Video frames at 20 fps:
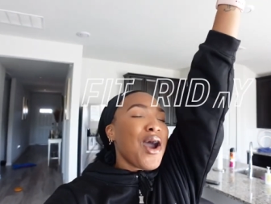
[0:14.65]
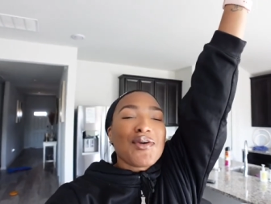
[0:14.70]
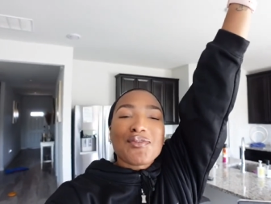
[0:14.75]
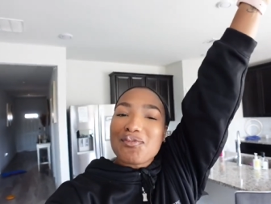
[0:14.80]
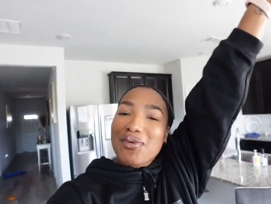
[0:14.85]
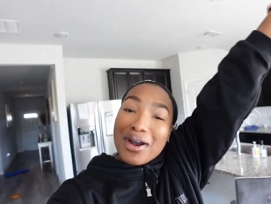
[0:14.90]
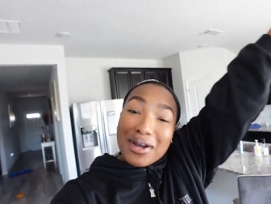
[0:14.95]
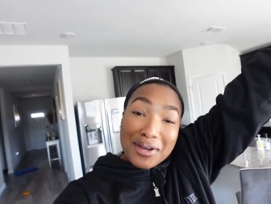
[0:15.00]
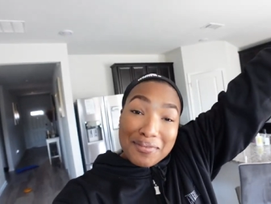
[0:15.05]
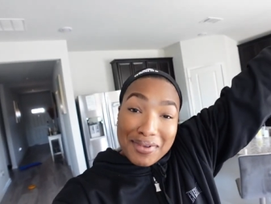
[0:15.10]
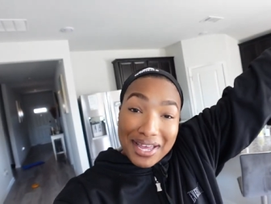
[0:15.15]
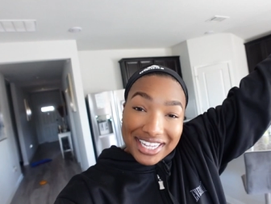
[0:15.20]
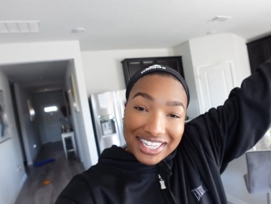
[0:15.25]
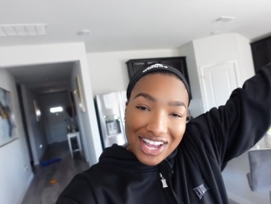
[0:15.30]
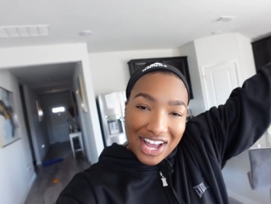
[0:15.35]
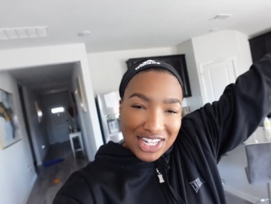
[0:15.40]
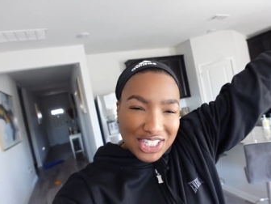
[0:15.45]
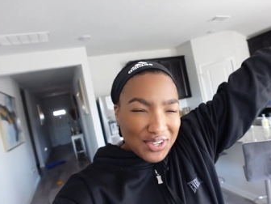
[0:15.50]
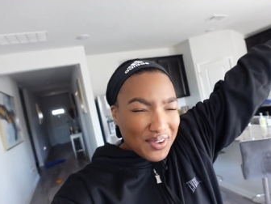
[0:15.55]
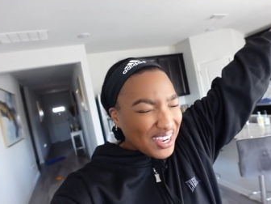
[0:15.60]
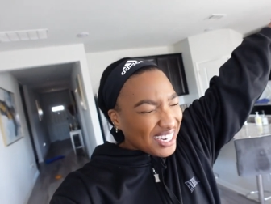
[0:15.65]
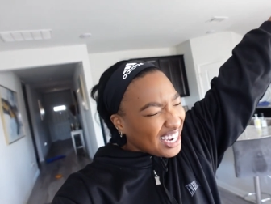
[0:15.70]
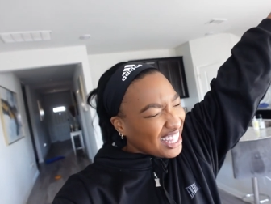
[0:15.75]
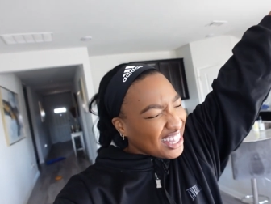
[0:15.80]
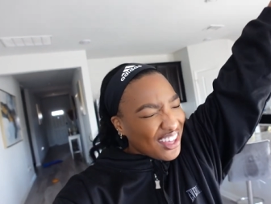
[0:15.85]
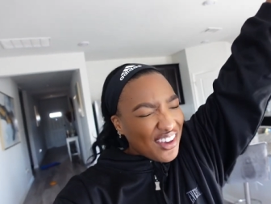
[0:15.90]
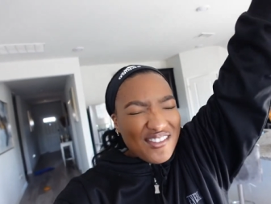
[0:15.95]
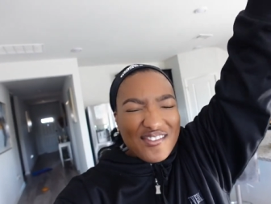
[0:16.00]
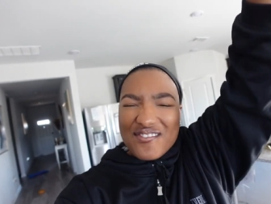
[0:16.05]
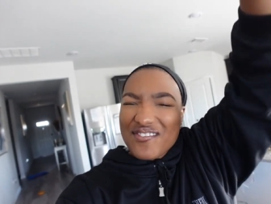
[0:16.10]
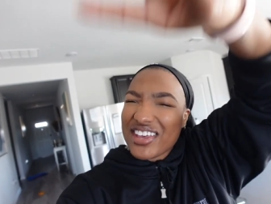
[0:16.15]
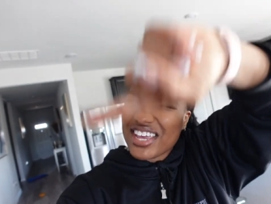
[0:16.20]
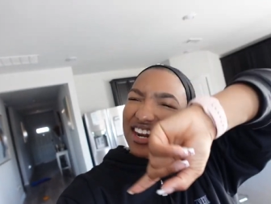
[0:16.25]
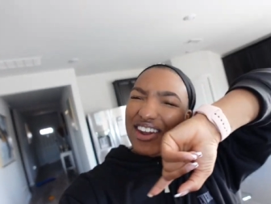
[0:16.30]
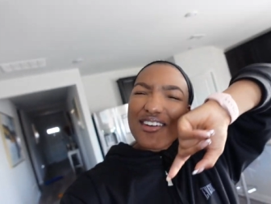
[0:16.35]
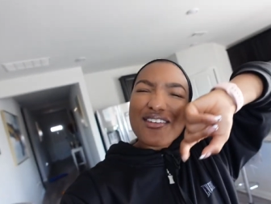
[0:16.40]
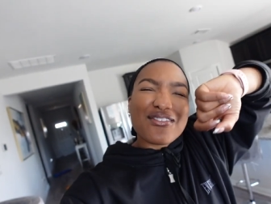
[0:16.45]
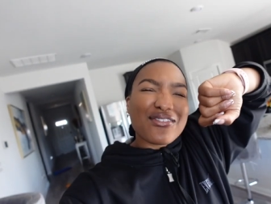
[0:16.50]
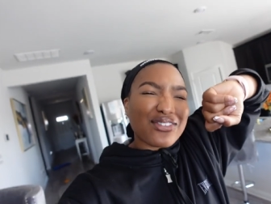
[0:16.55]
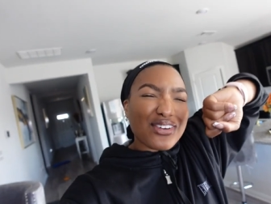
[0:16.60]
video. Welcome back, y'all, to another Fit
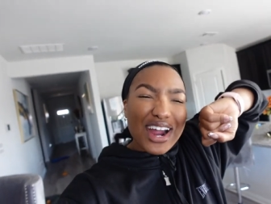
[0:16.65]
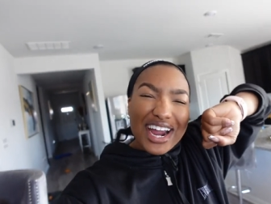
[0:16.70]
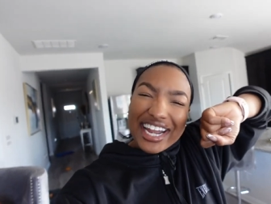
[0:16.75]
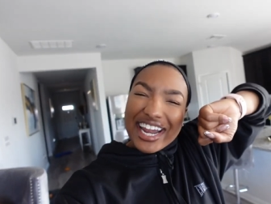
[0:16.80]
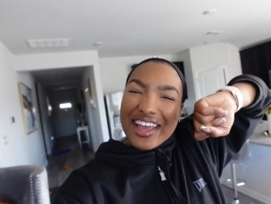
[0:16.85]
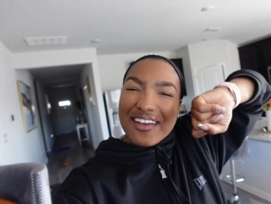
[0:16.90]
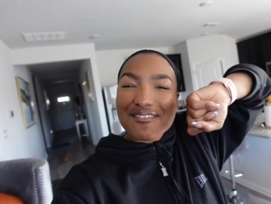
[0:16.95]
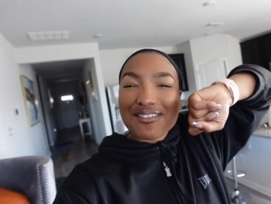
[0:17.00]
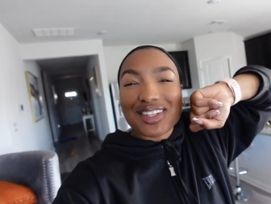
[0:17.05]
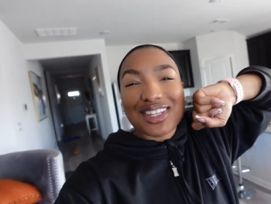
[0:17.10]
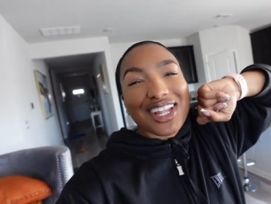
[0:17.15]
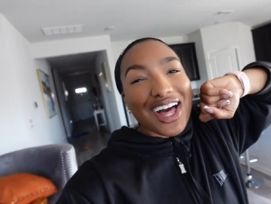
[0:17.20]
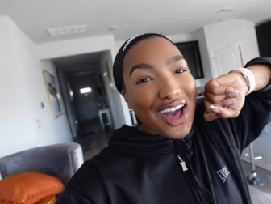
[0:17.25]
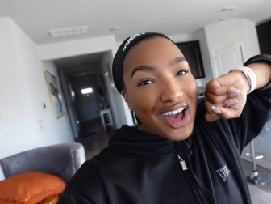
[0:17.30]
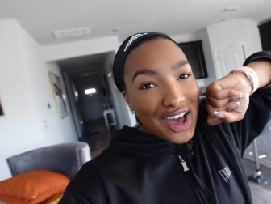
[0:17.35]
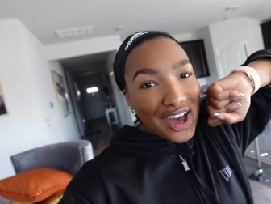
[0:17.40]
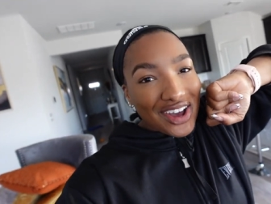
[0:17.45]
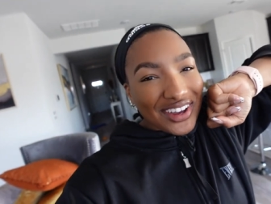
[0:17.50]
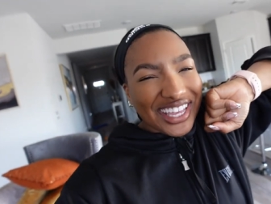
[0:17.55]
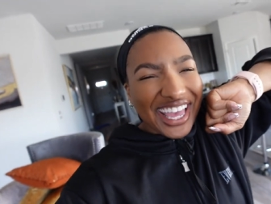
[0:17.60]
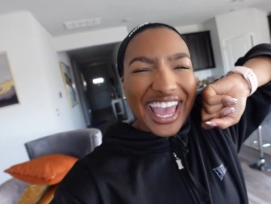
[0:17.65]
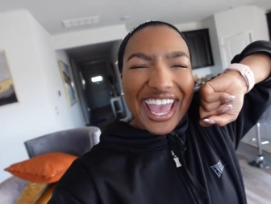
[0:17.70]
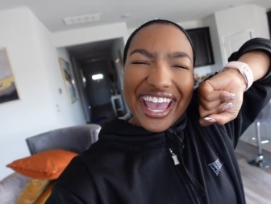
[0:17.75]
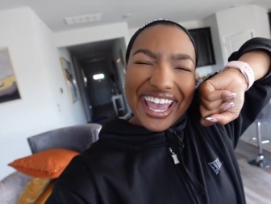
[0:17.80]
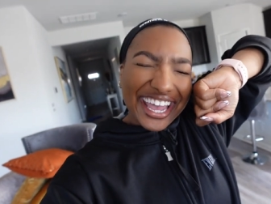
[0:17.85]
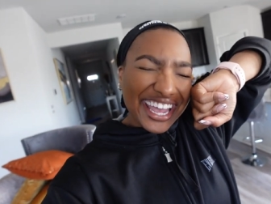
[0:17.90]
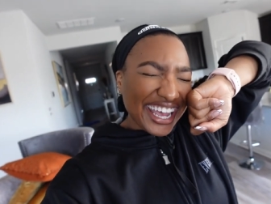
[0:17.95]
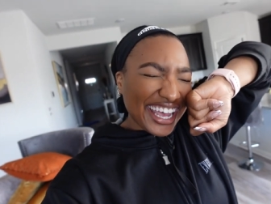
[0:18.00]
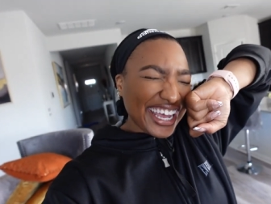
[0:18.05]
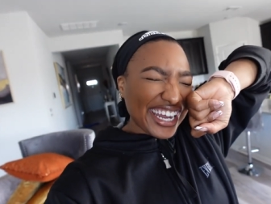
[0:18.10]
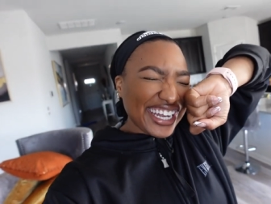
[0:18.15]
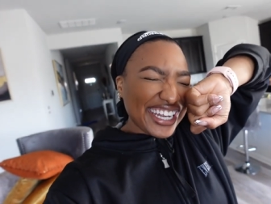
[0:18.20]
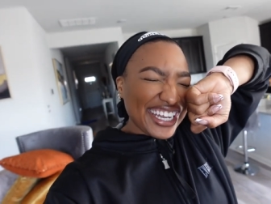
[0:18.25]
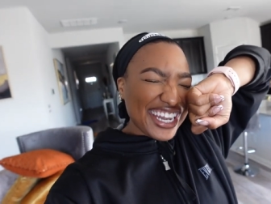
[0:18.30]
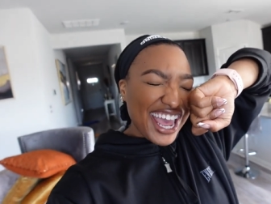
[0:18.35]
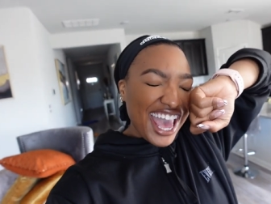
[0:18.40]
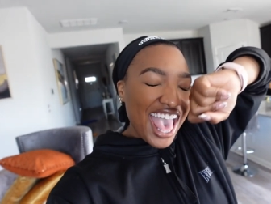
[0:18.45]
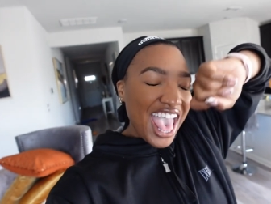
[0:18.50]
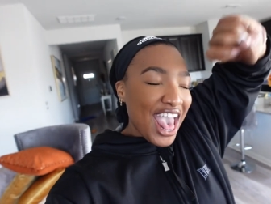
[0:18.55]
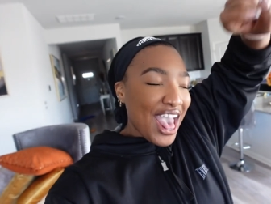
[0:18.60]
Friday vlog and
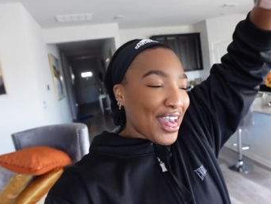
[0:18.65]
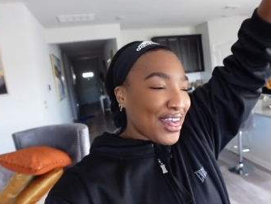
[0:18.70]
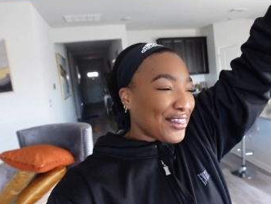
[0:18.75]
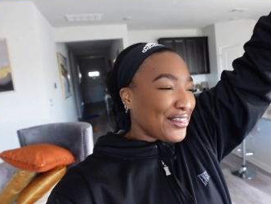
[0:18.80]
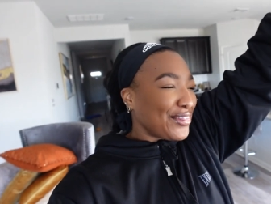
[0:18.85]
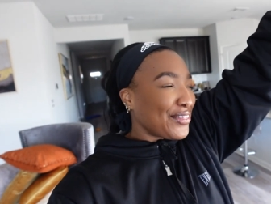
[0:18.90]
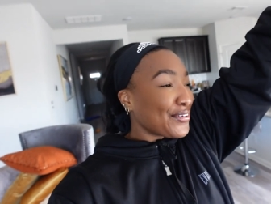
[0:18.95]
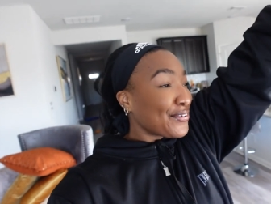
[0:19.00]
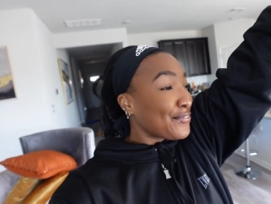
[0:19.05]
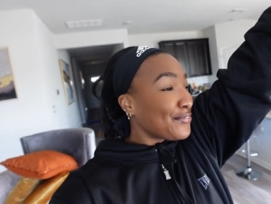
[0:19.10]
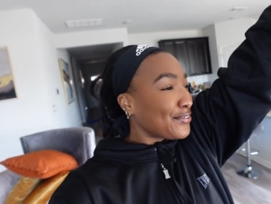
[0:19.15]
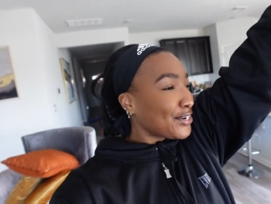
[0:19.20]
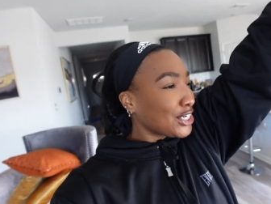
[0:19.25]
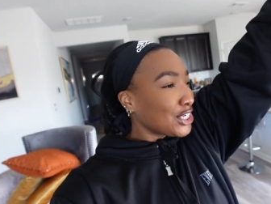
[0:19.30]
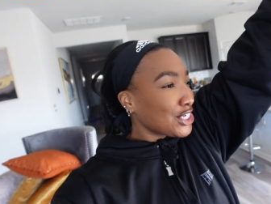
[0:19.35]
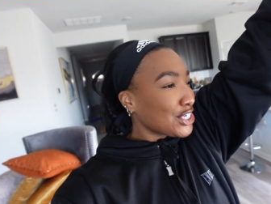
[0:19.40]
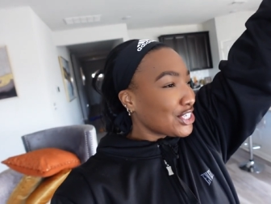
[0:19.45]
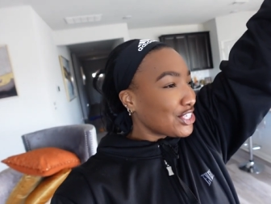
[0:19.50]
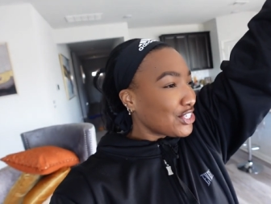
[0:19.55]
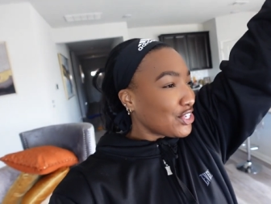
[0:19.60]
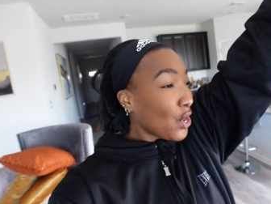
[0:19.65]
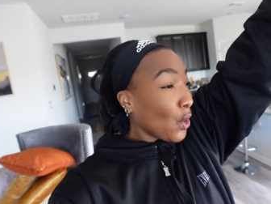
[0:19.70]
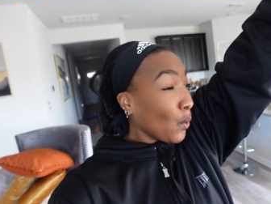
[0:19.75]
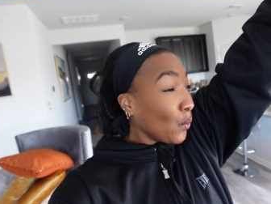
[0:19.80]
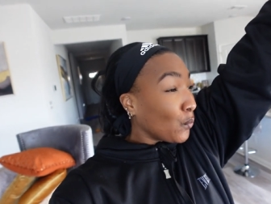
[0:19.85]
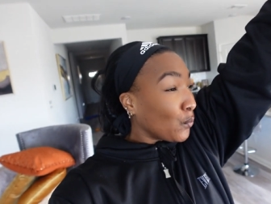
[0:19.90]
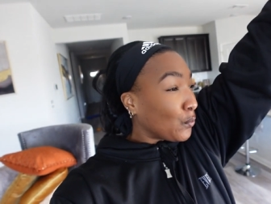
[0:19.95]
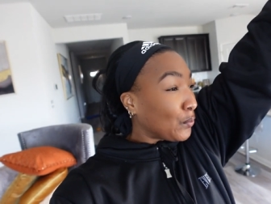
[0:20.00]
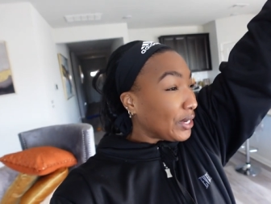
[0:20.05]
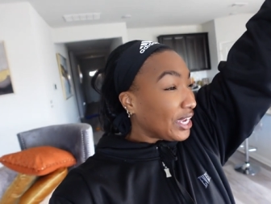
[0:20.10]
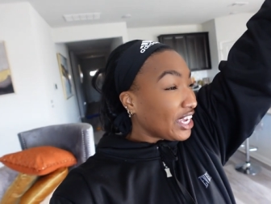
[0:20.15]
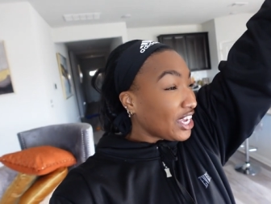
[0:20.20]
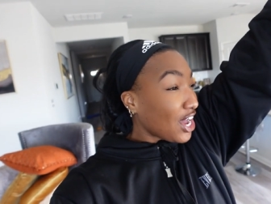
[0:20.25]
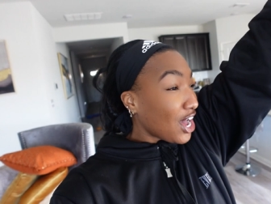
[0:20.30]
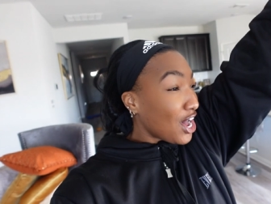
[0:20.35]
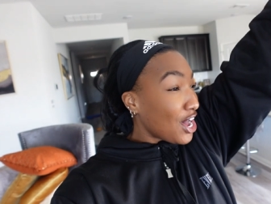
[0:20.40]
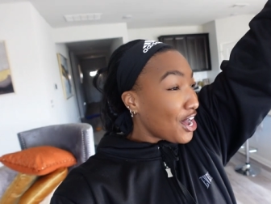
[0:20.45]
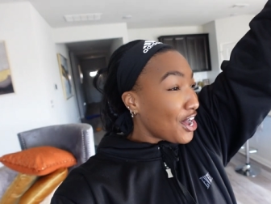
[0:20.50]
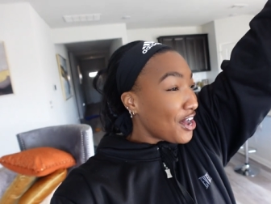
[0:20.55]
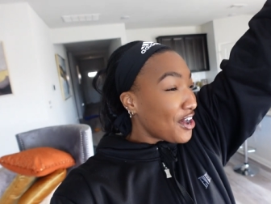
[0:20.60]
the first week
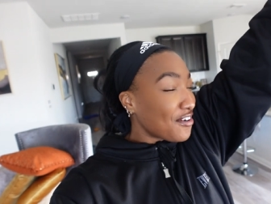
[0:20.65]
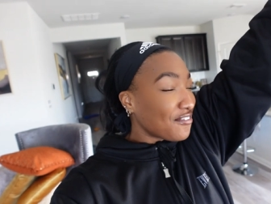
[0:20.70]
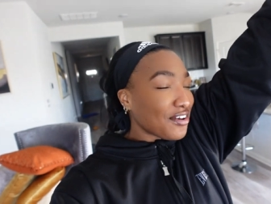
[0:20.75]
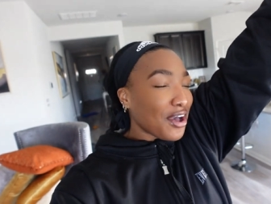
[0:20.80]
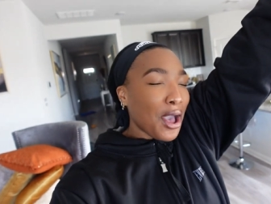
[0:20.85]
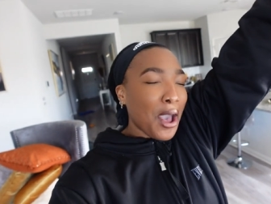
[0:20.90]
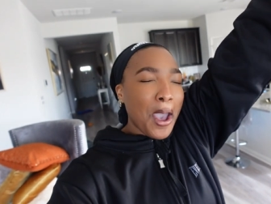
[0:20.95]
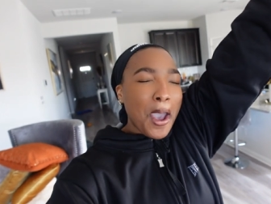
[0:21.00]
of